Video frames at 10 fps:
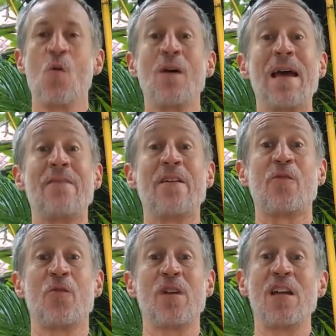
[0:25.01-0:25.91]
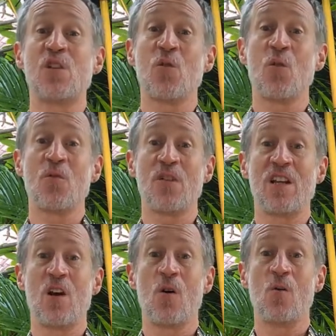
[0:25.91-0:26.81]
we have a free short
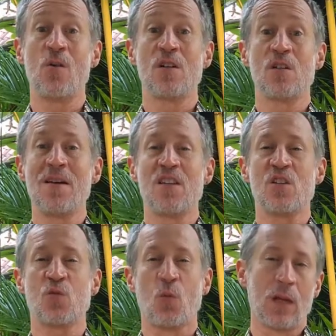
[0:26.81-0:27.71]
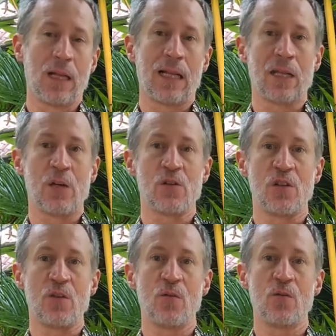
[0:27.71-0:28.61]
video to make this really clear to
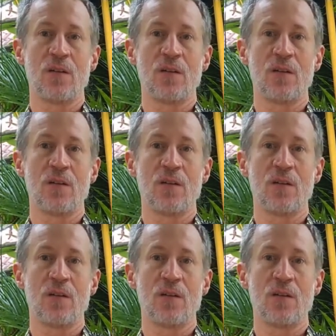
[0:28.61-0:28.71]
you,